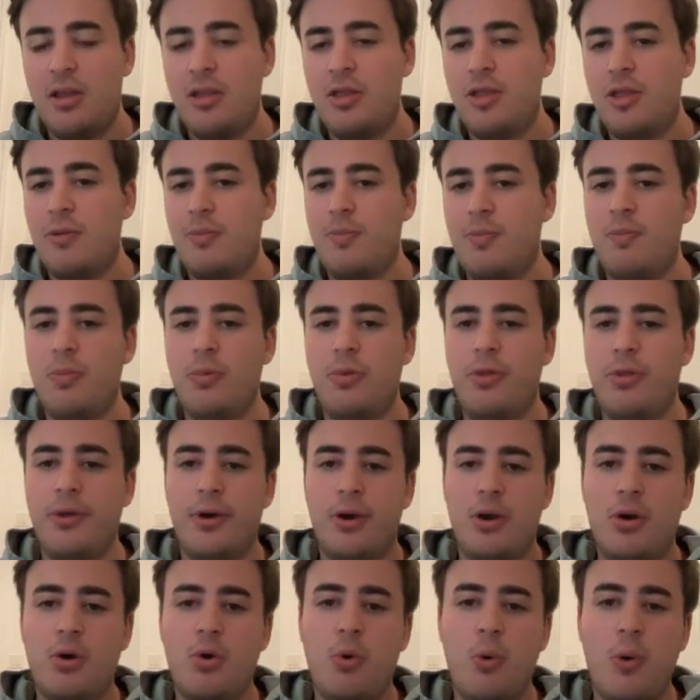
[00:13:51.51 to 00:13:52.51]

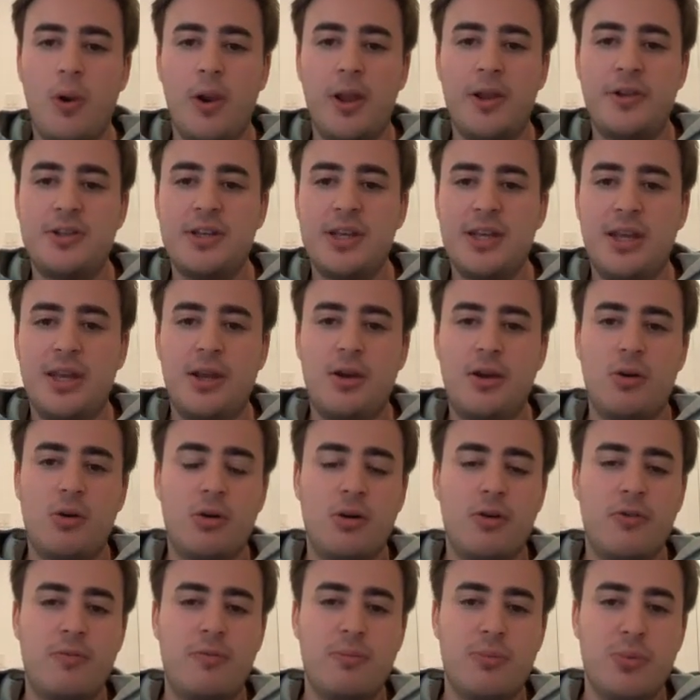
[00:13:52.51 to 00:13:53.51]
The quality
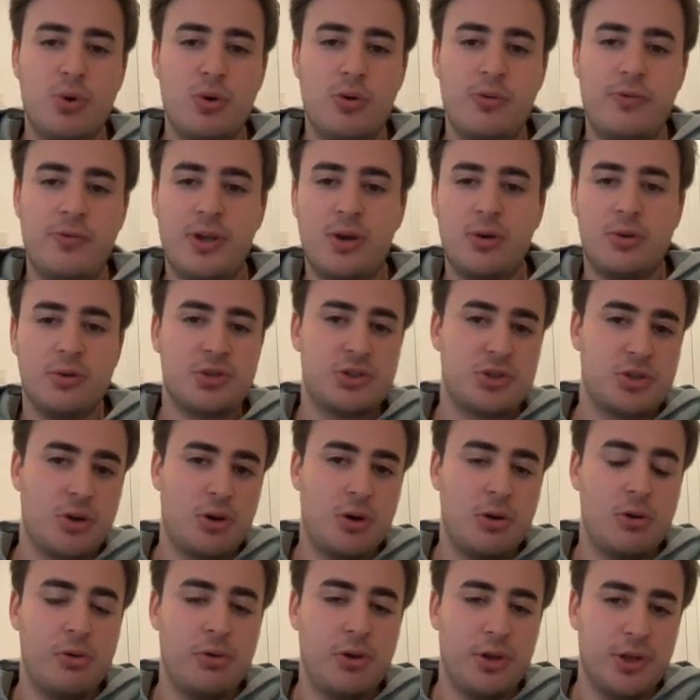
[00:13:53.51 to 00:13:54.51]
of movie or
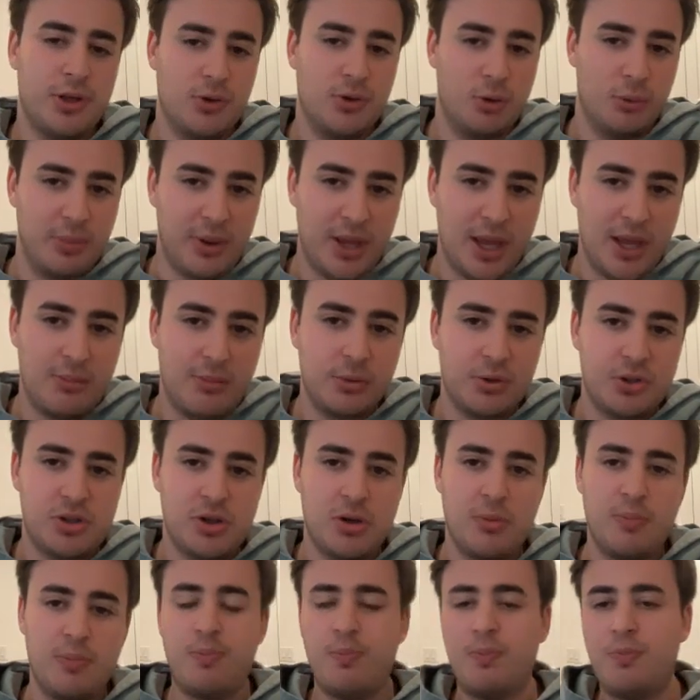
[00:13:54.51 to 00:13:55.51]
song that you'll be able
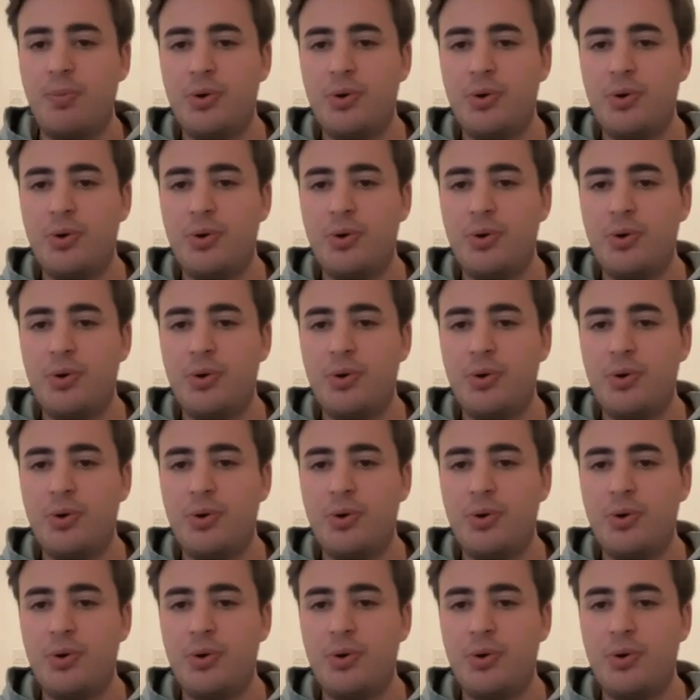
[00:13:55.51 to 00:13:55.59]
to